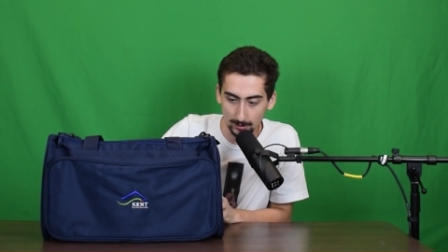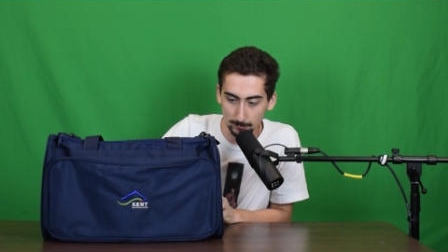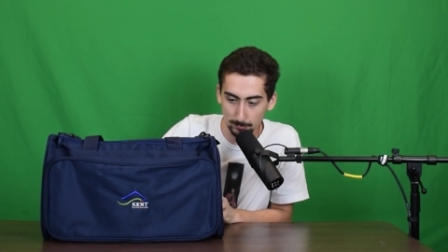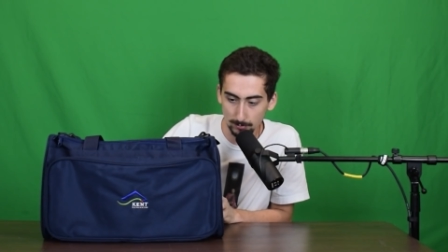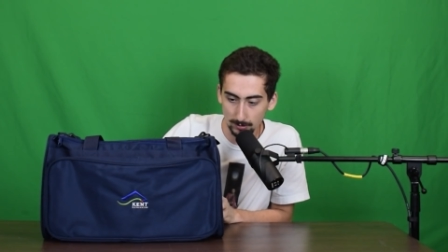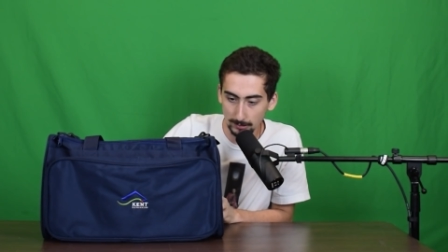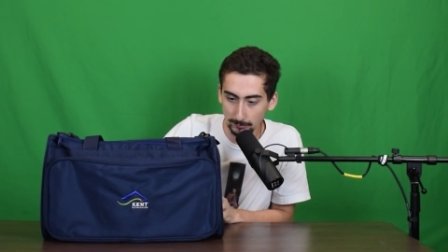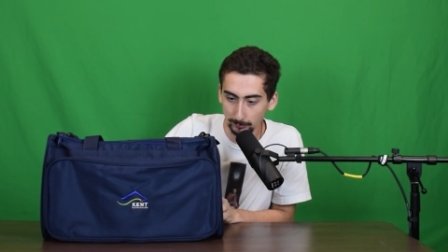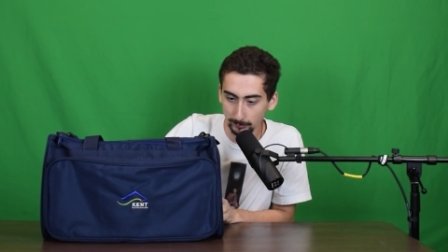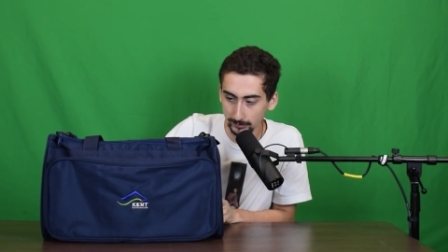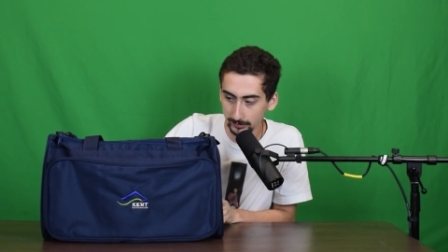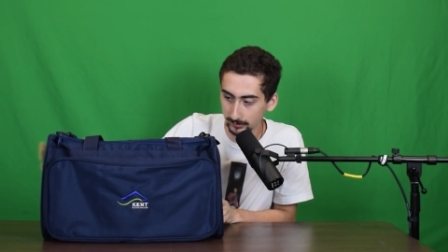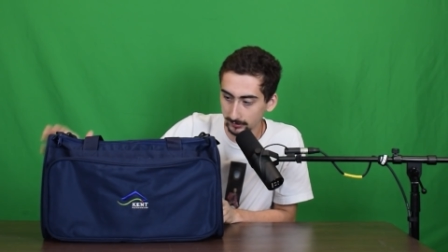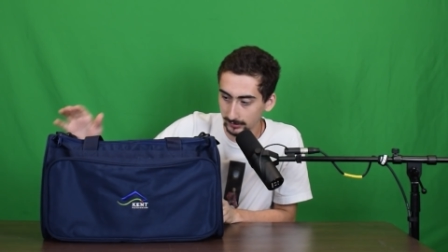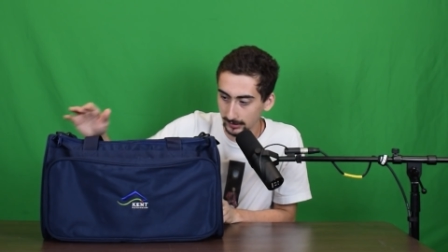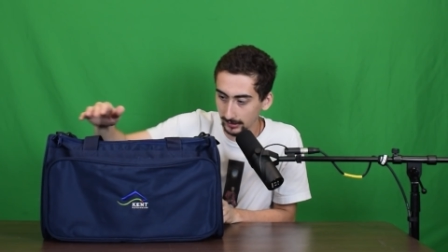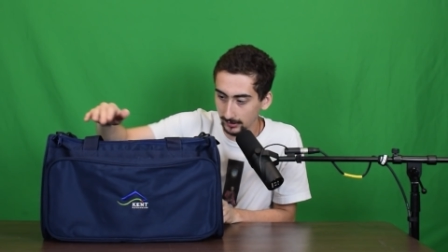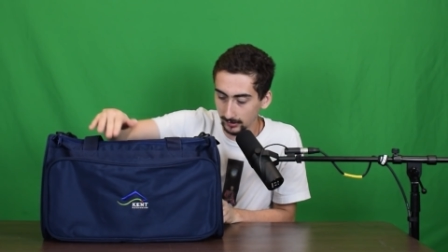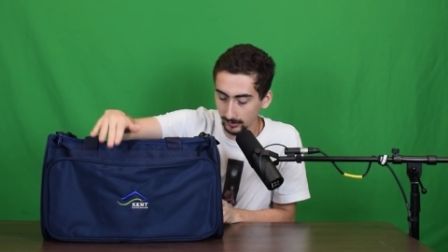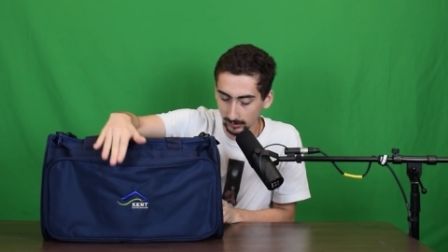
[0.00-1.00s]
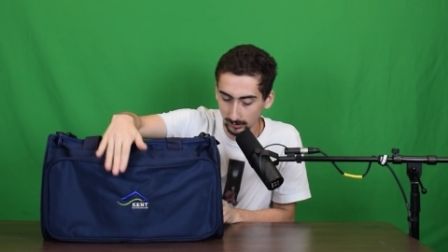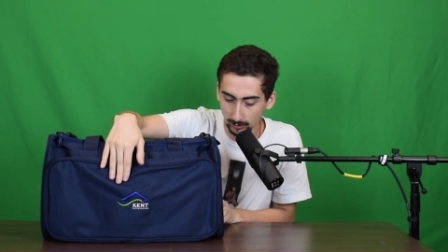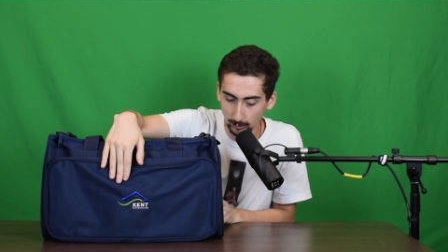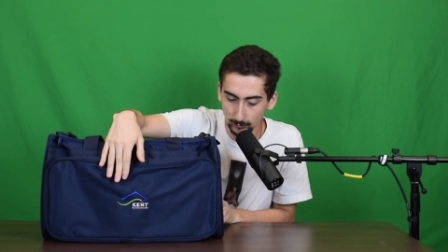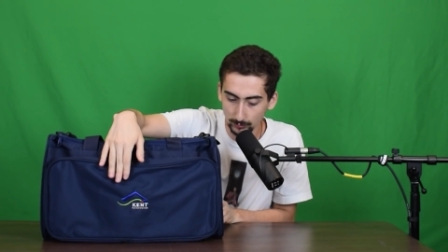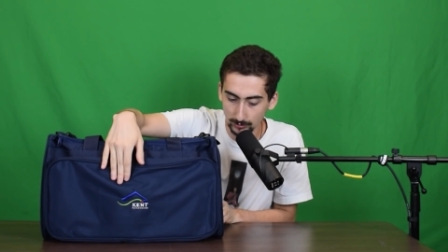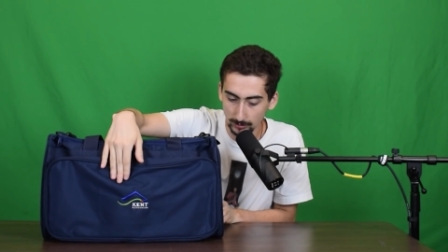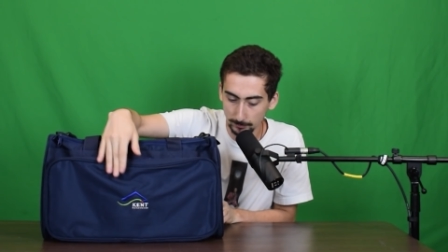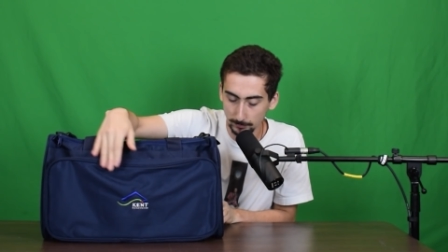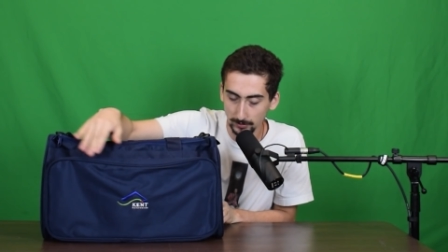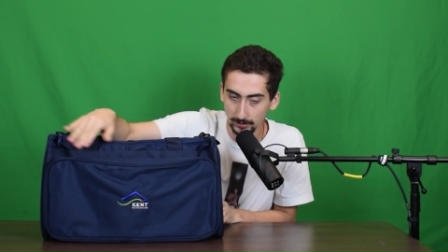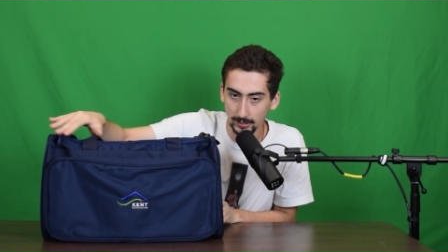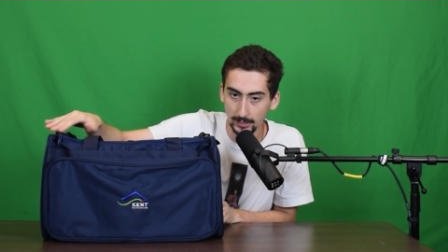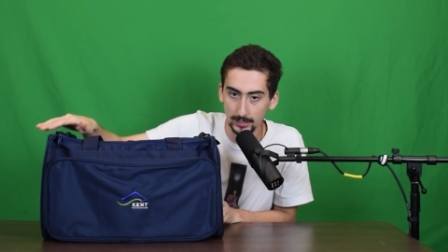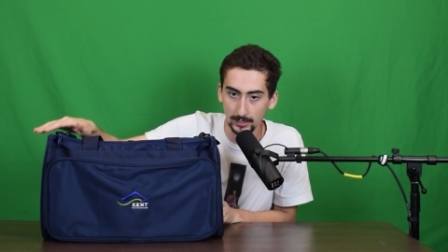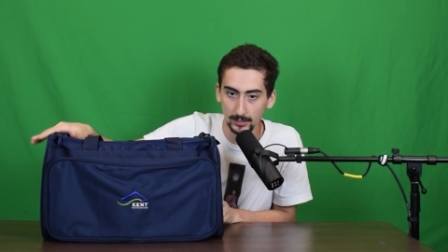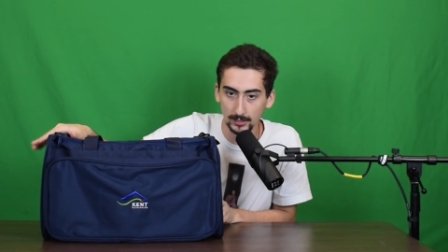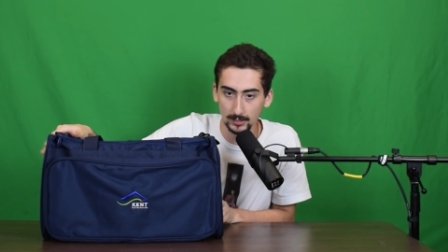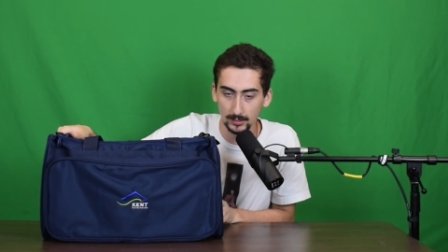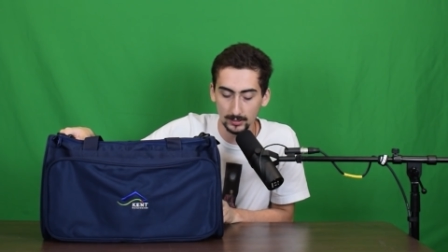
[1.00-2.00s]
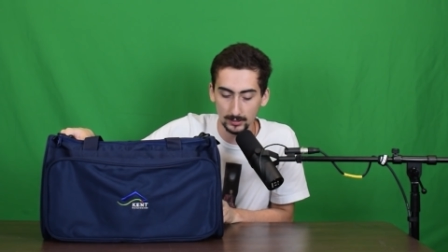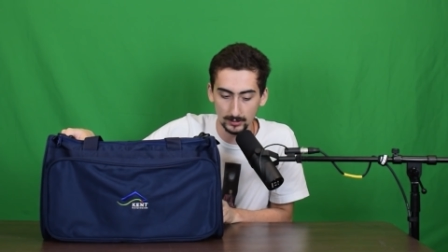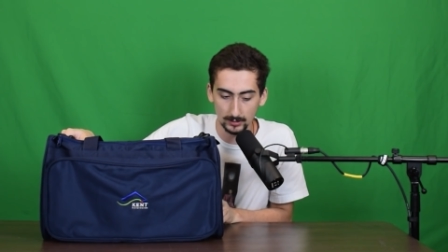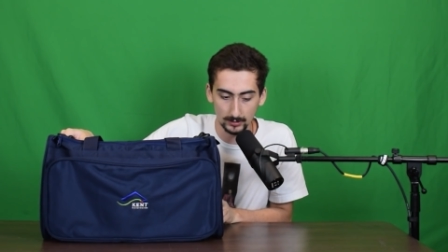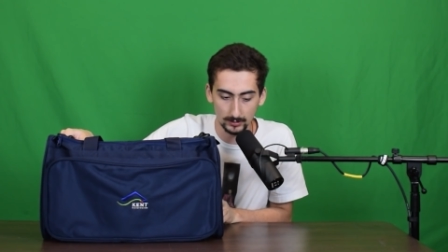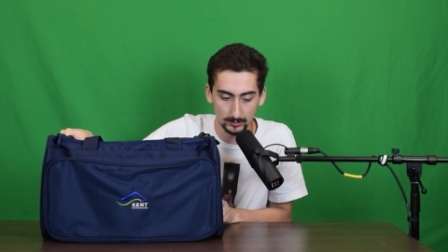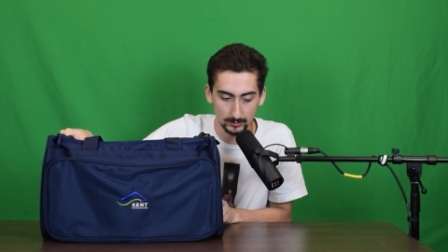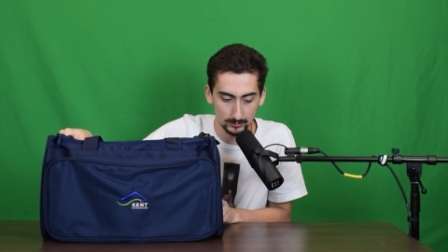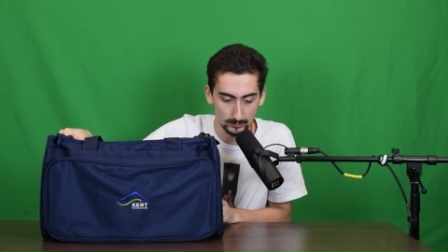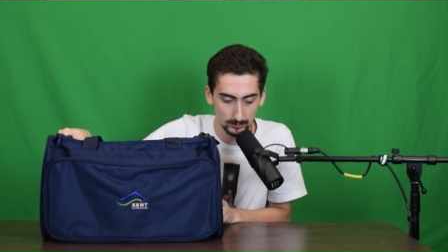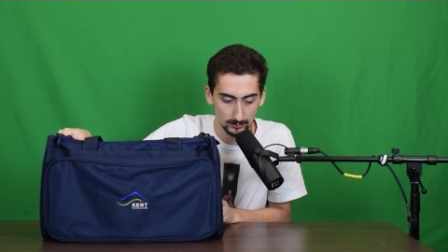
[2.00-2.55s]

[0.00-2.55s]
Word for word: I'll probably get a close up of that, uh,